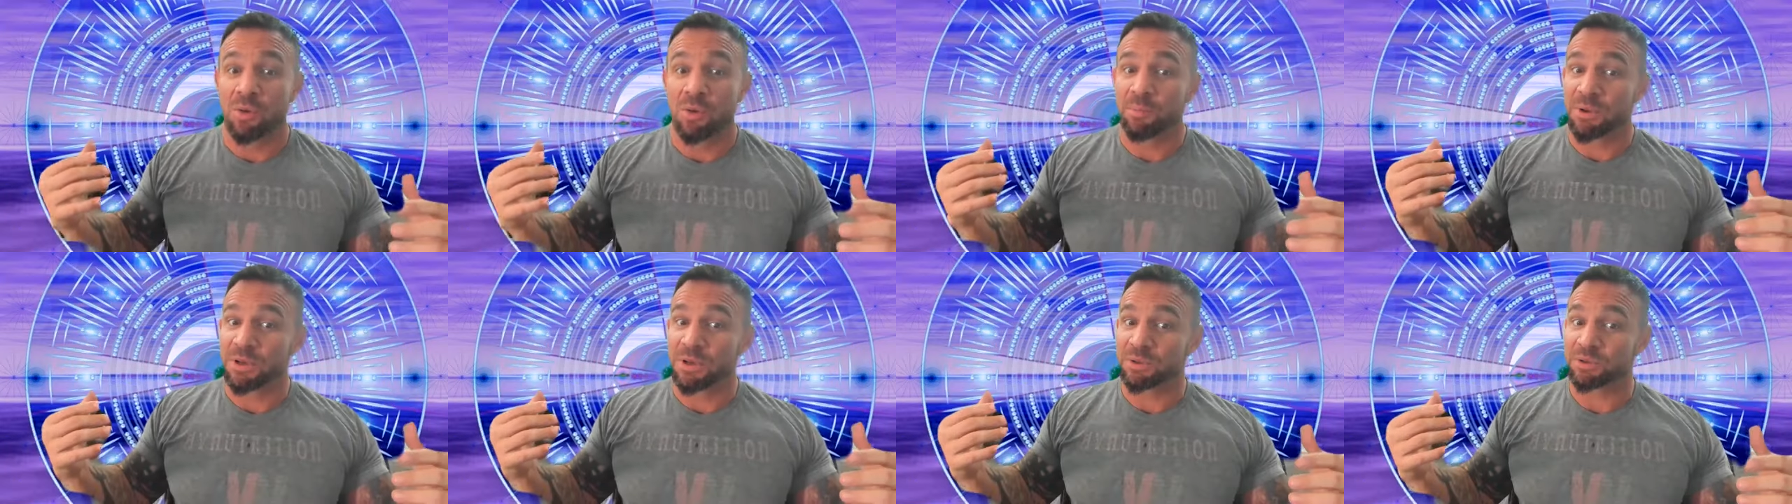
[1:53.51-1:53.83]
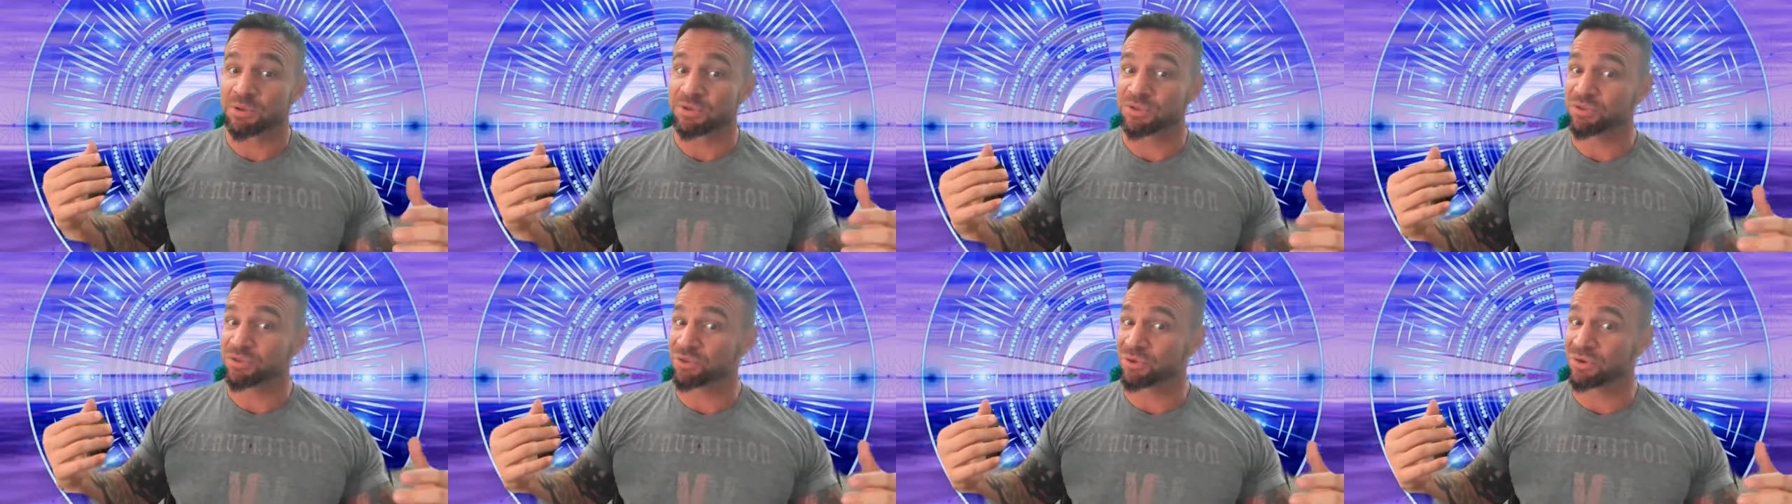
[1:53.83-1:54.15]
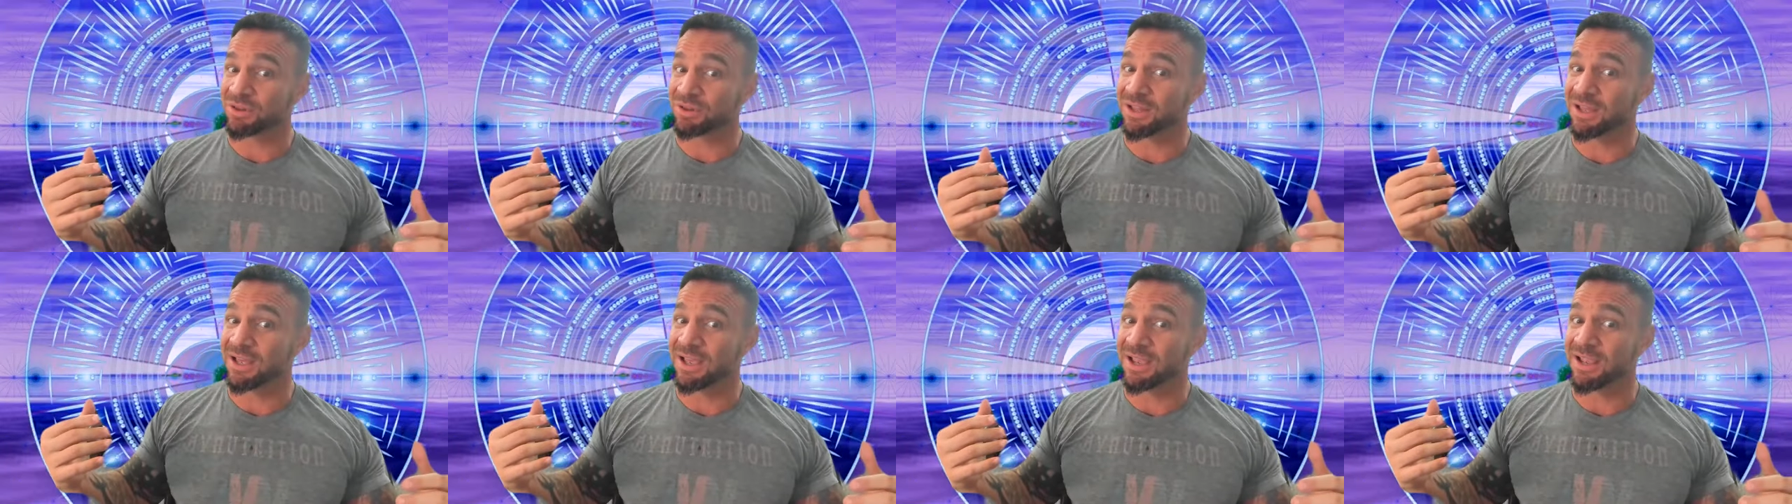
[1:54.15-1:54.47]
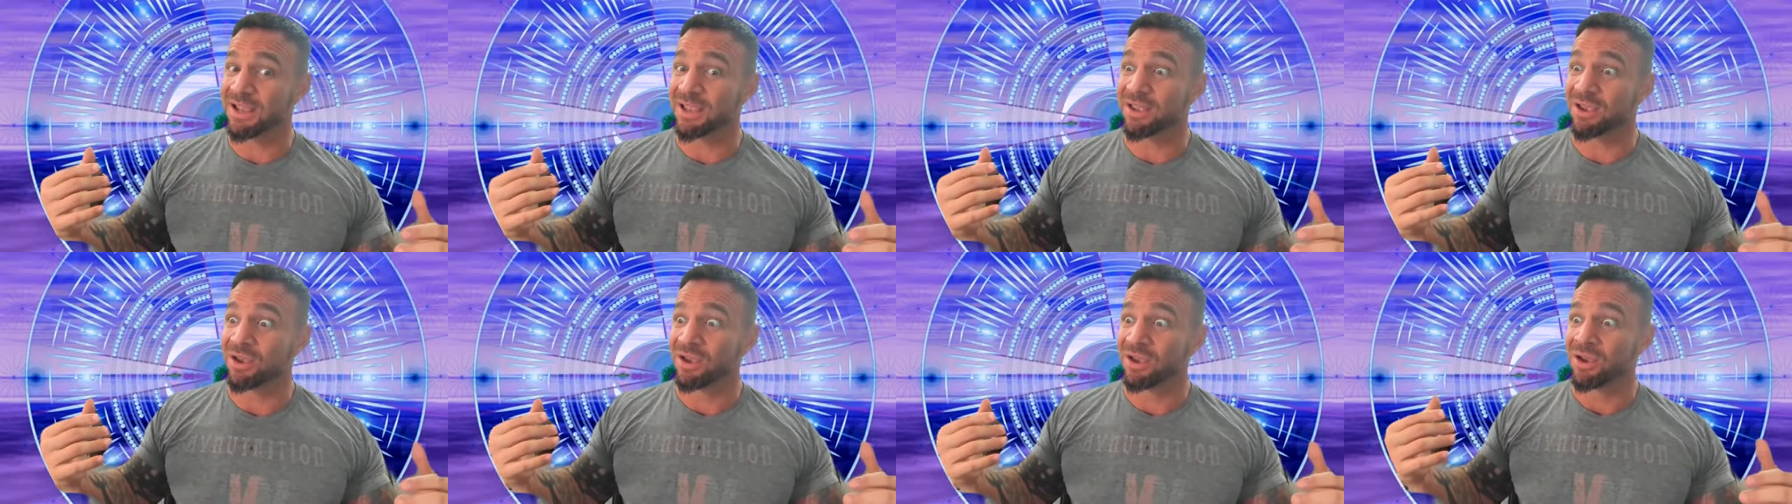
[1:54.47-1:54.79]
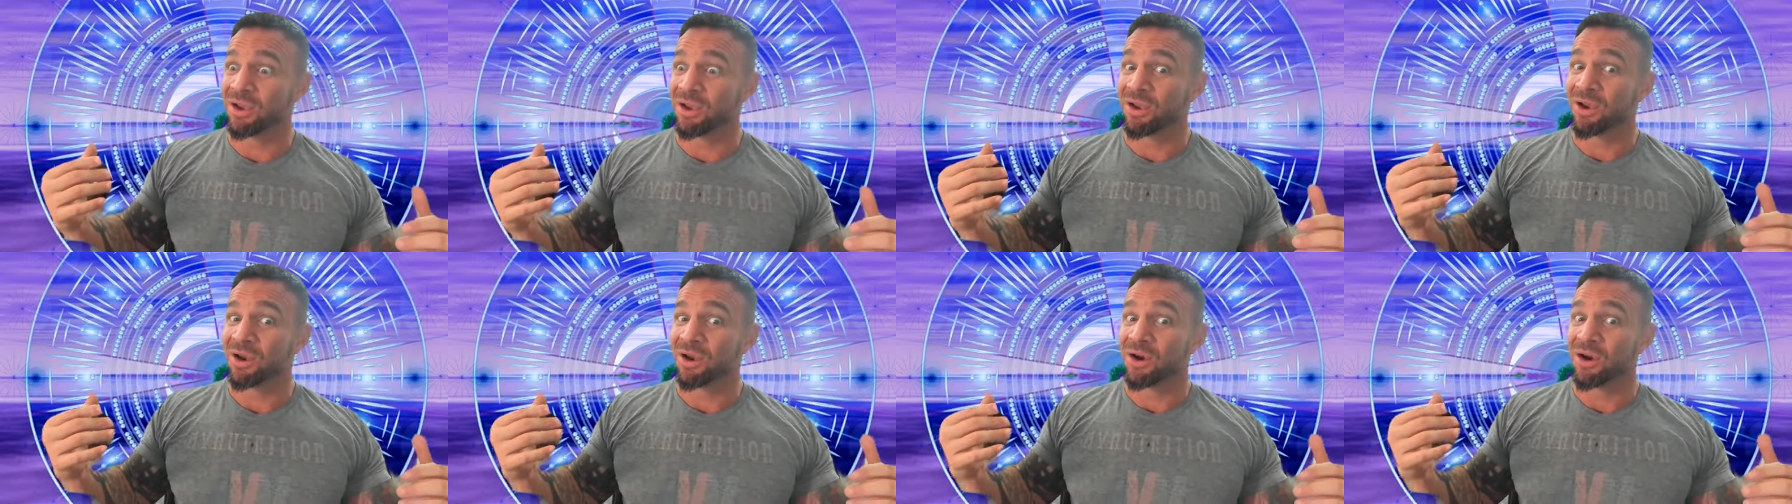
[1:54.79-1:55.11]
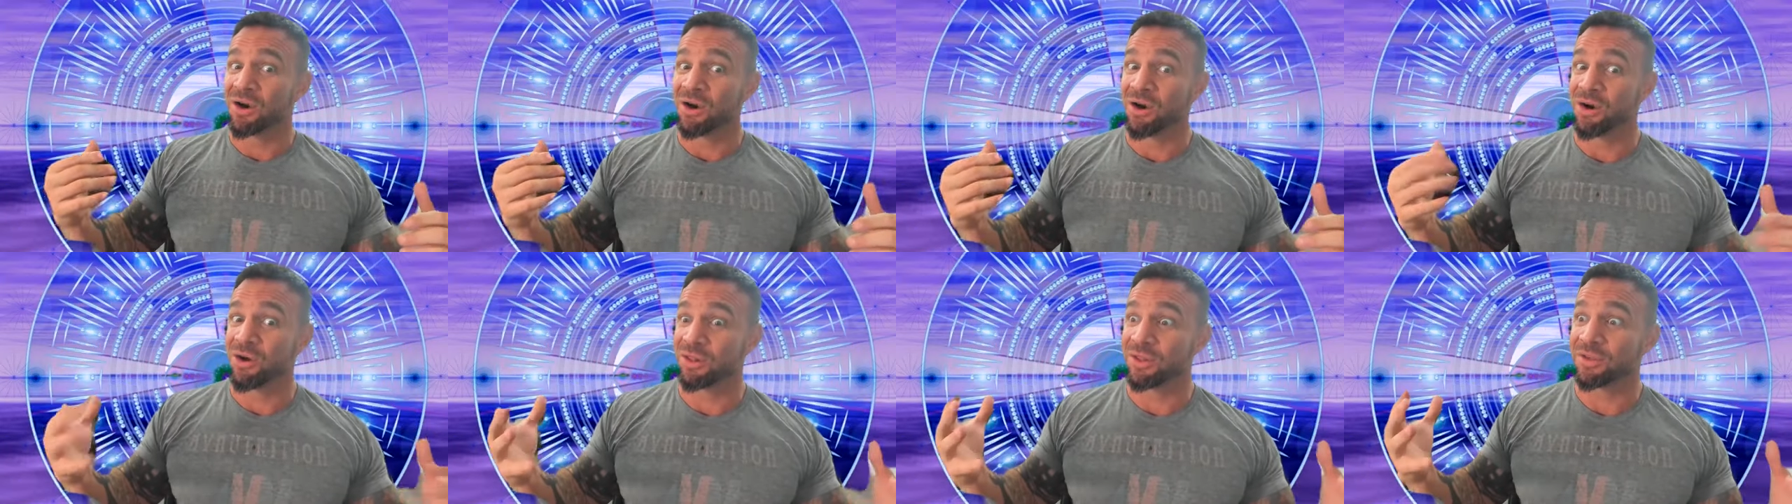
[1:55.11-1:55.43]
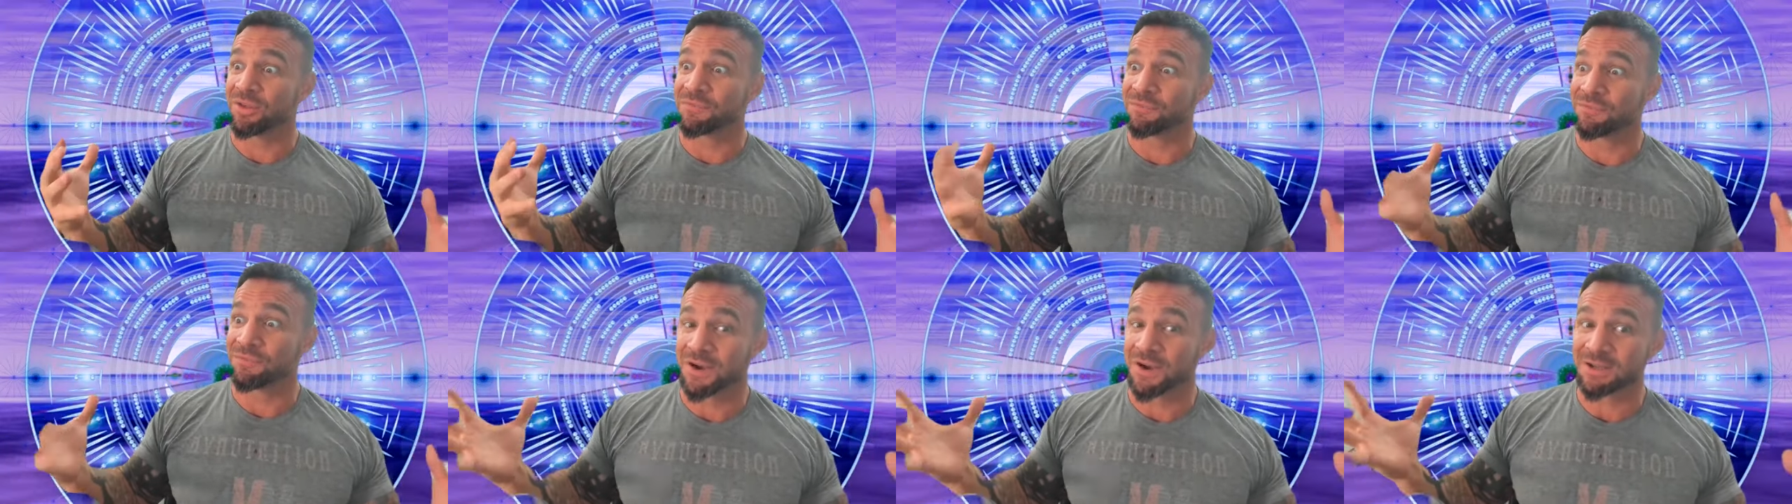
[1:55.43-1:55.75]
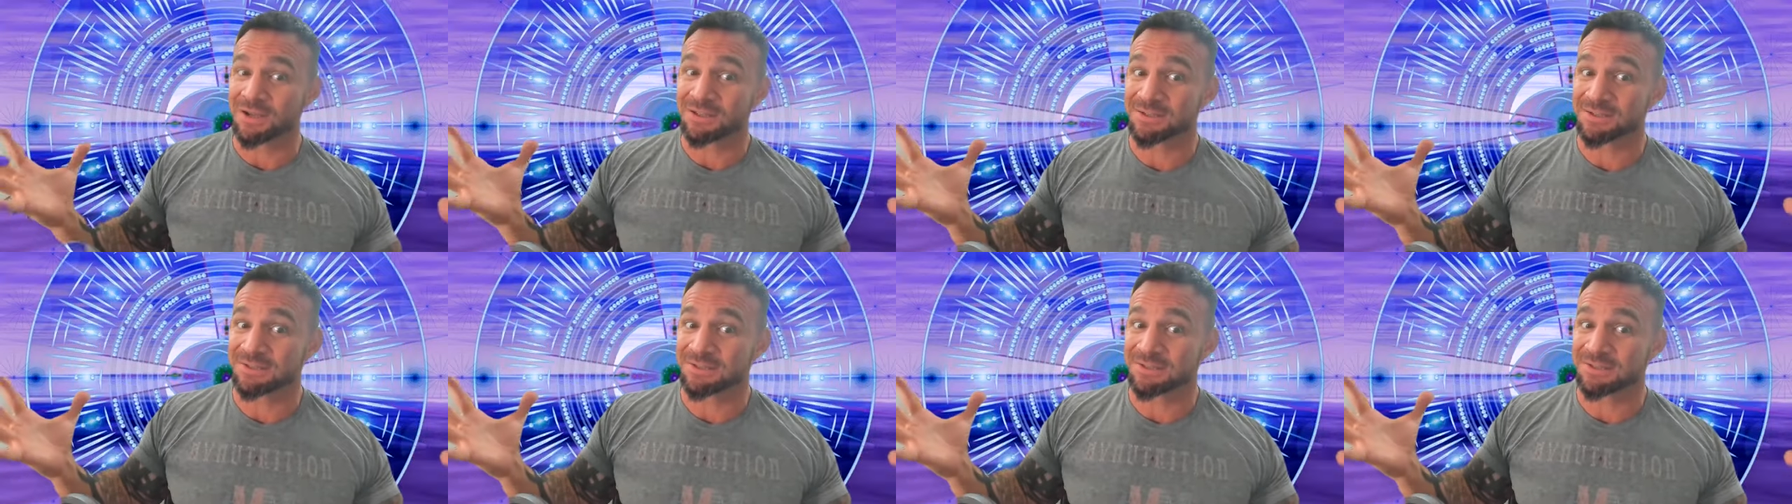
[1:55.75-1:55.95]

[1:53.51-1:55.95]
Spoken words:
But it was sort of like, holy fuck,